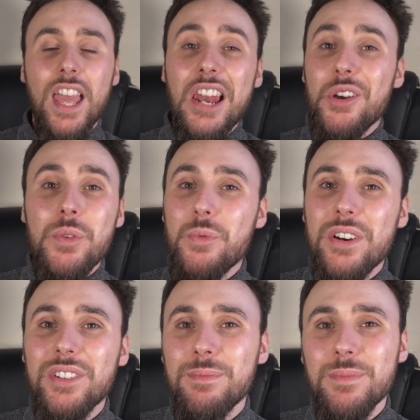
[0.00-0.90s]
Hello and
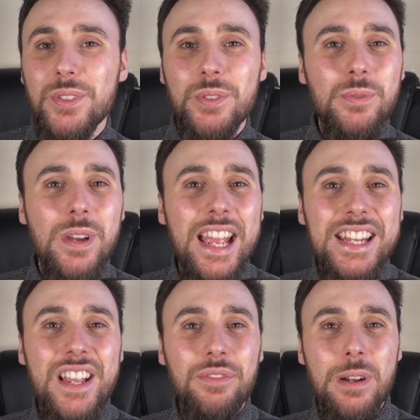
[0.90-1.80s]
welcome to
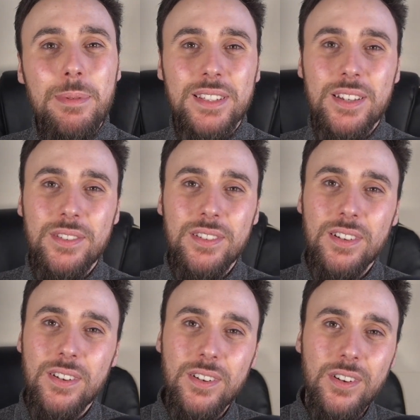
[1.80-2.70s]
another episode
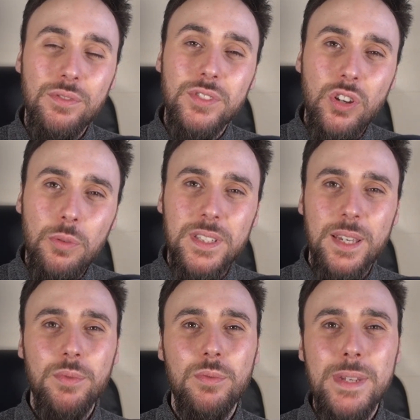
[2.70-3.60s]
of Top
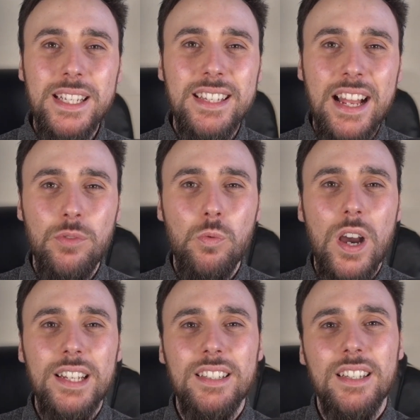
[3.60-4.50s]
Tips with me, Daniel
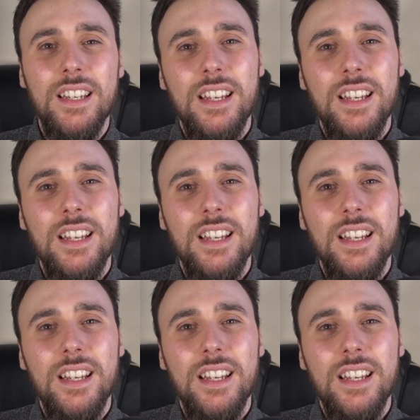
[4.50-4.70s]
White.